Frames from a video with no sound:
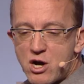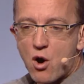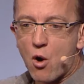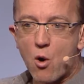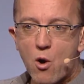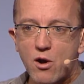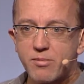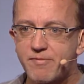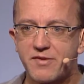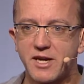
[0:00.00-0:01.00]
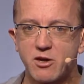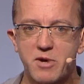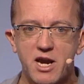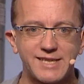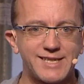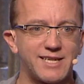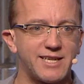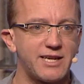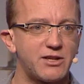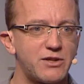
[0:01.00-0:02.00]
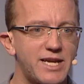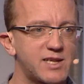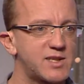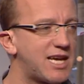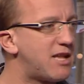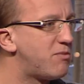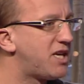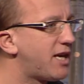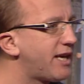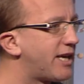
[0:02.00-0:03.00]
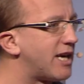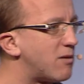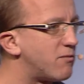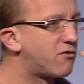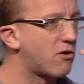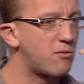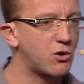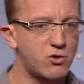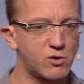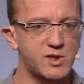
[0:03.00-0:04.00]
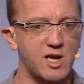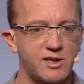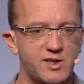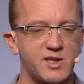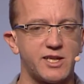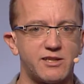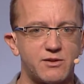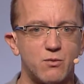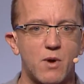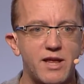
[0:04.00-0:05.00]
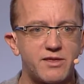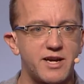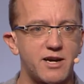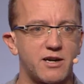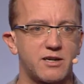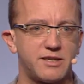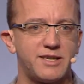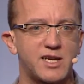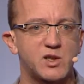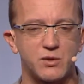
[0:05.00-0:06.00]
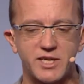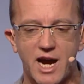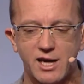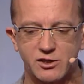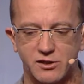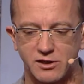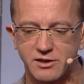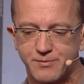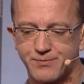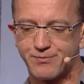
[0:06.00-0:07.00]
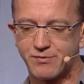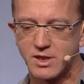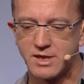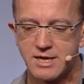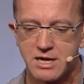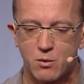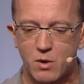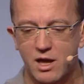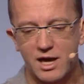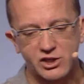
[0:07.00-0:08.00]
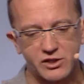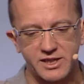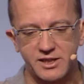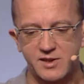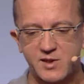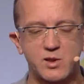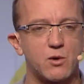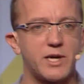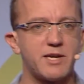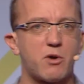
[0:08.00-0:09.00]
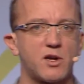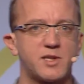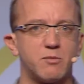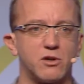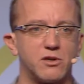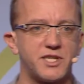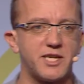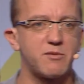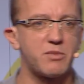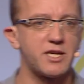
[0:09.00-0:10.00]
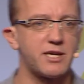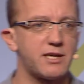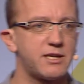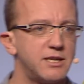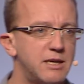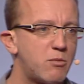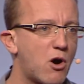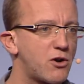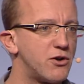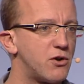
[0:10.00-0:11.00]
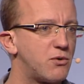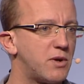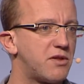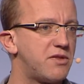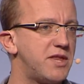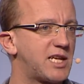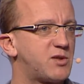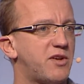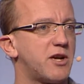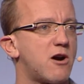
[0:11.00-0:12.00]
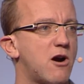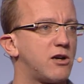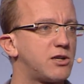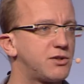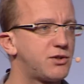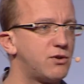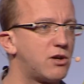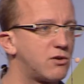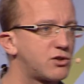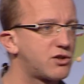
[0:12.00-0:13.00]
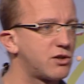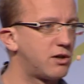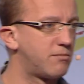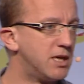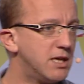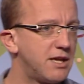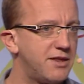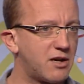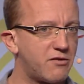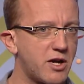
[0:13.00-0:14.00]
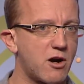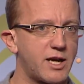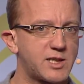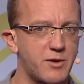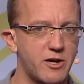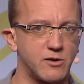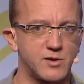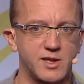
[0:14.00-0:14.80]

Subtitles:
Or think about attending the next NBA game from a courtside seat right there next to the action. Well, actually, this is already possible. The NBA partnered with NextVR to launch their VR experience.